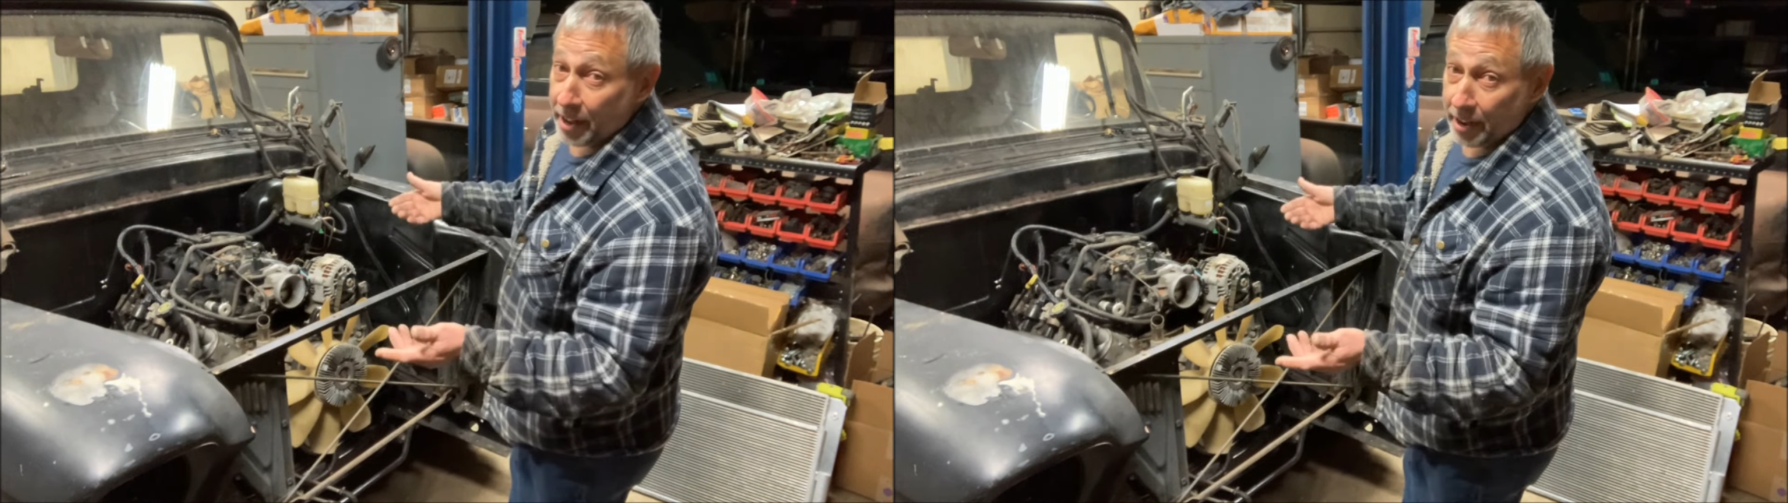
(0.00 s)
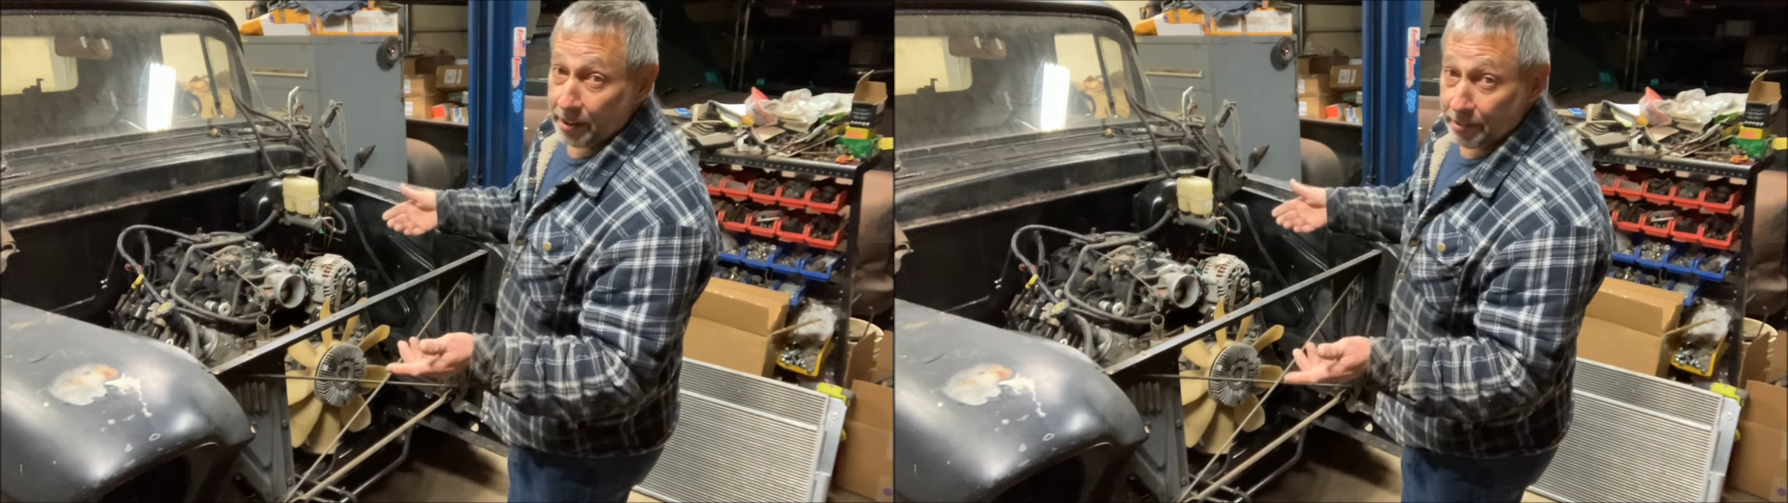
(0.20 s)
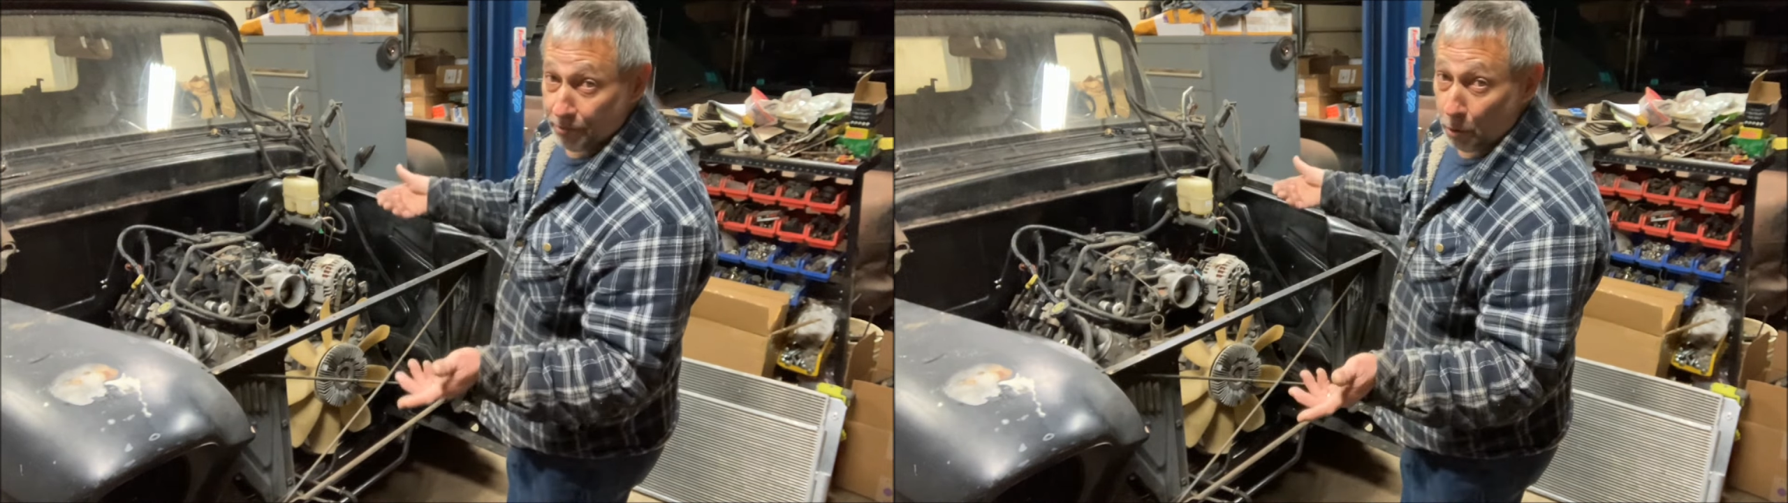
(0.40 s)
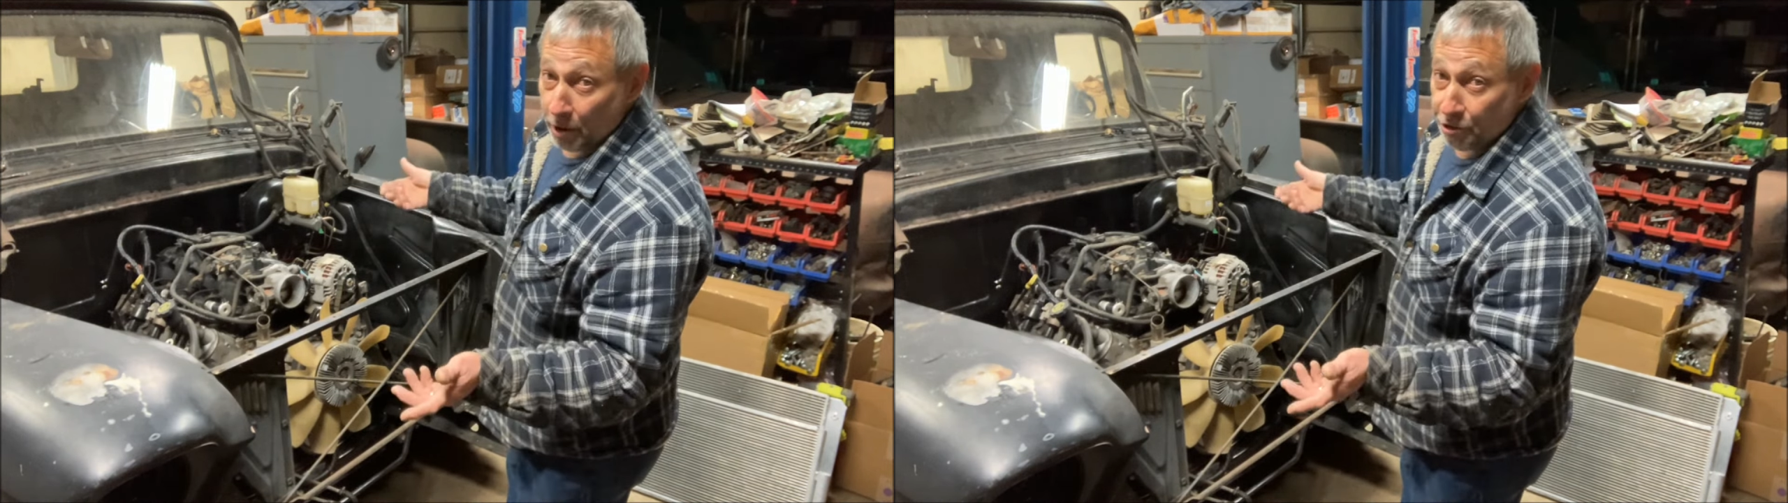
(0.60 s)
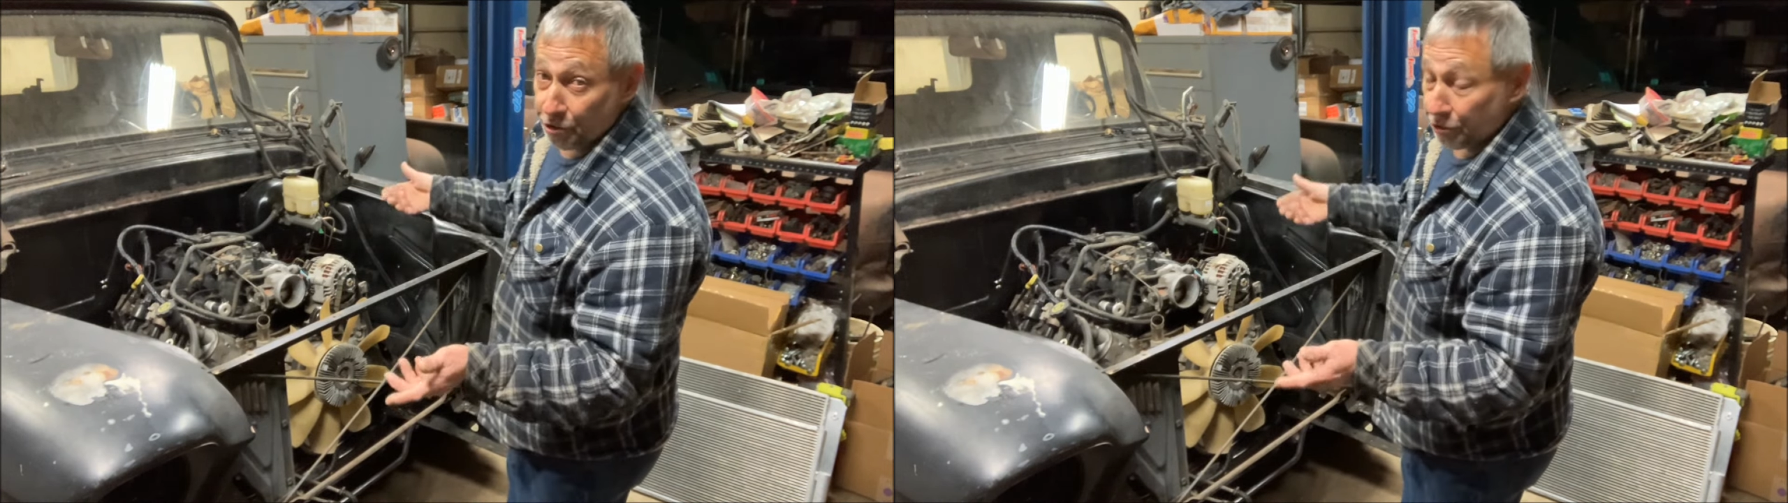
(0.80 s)
I got
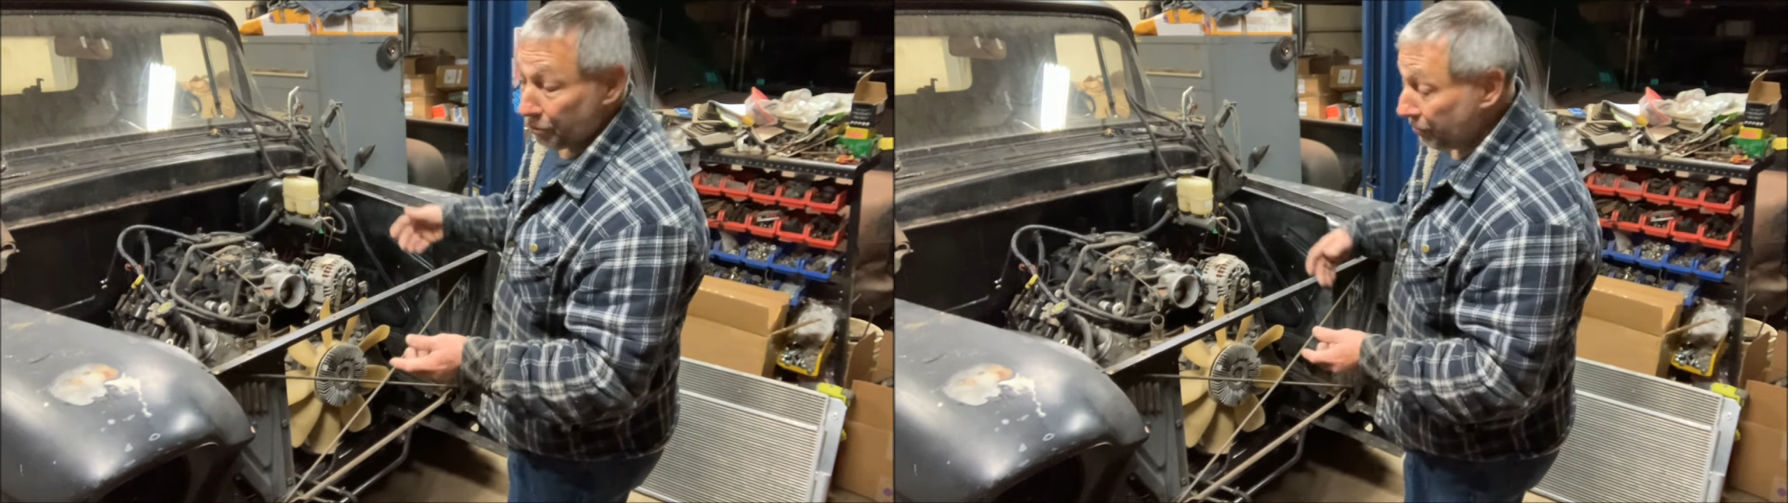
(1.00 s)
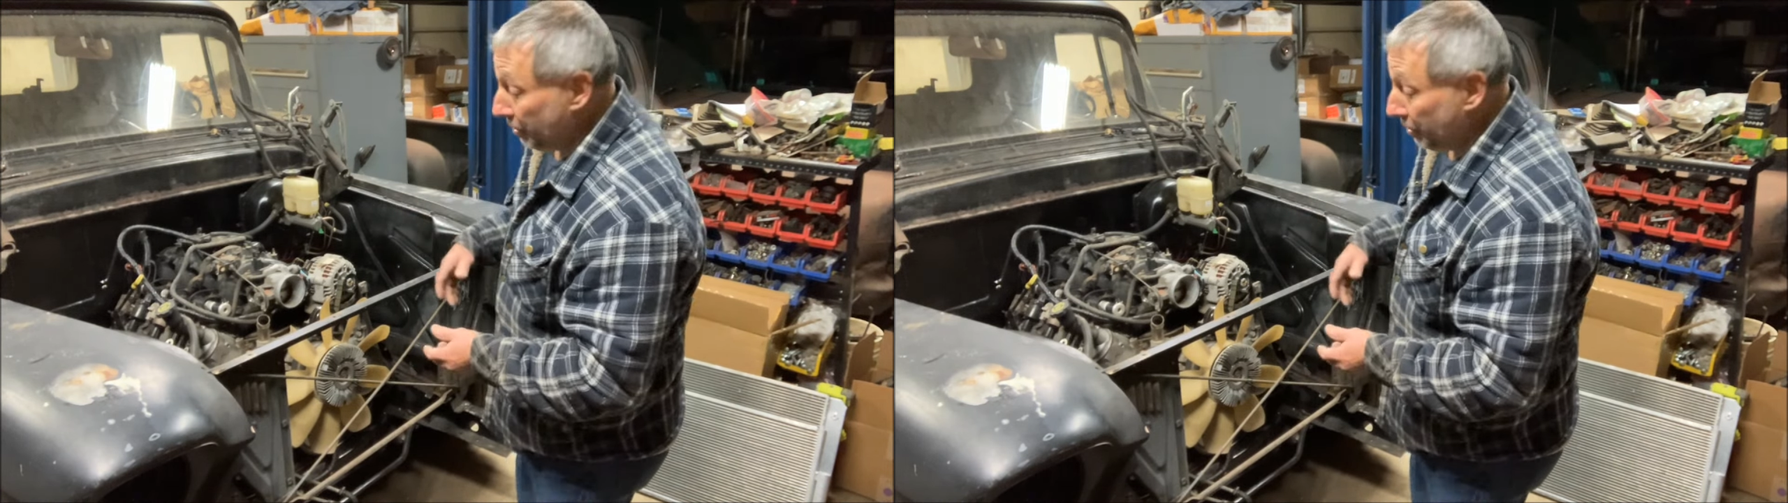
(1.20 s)
4 inches